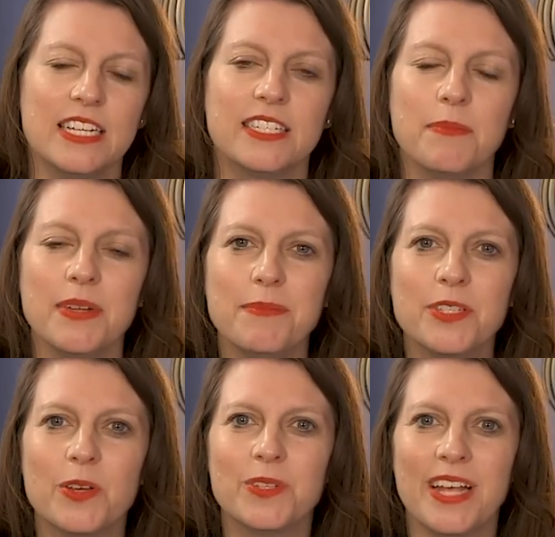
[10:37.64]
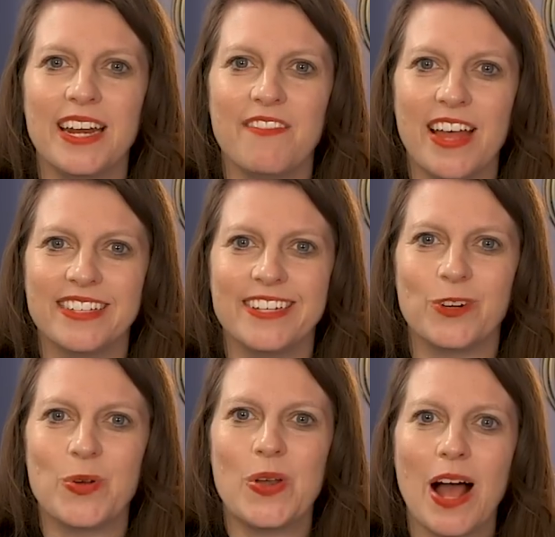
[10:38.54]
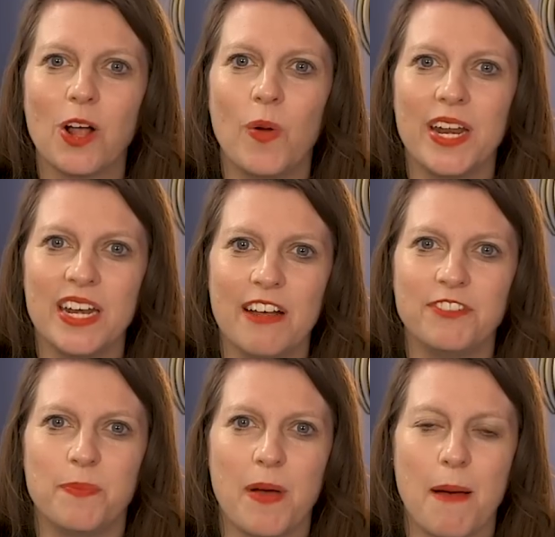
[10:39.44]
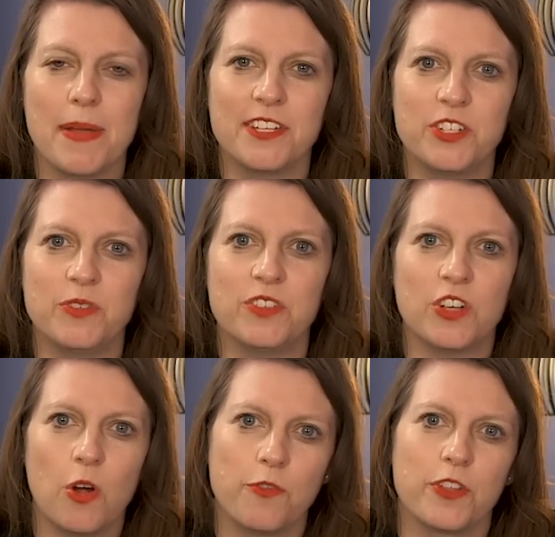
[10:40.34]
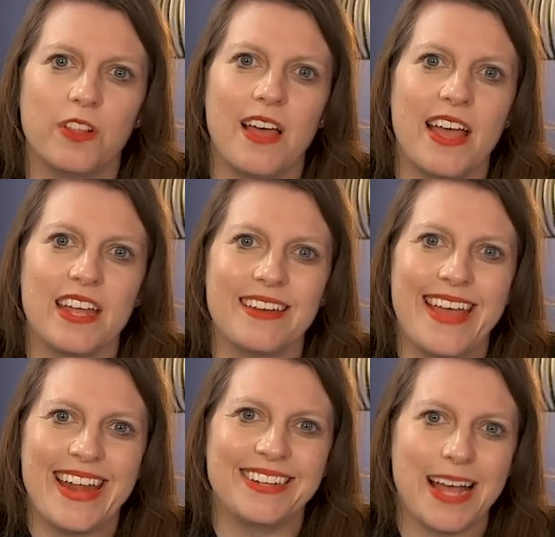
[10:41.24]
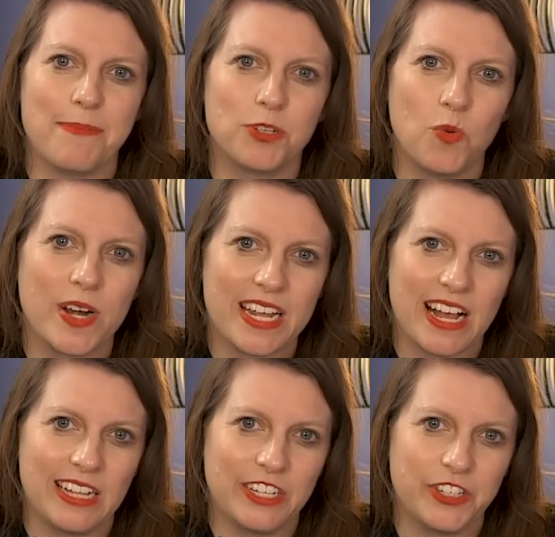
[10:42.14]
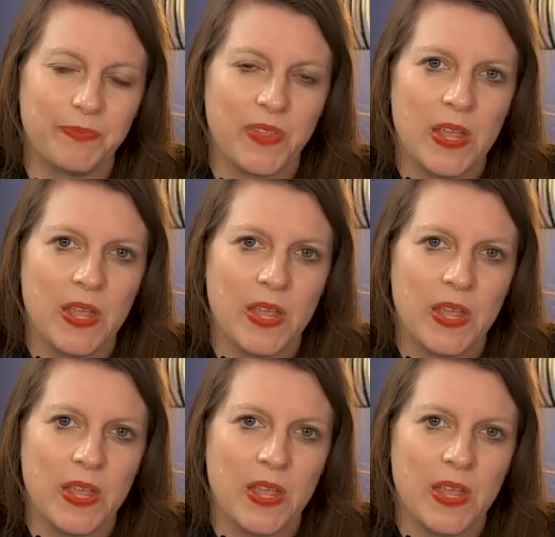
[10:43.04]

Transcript: Sometimes those kind of essays are not quite enough to pop my students over the line at a top 20 college.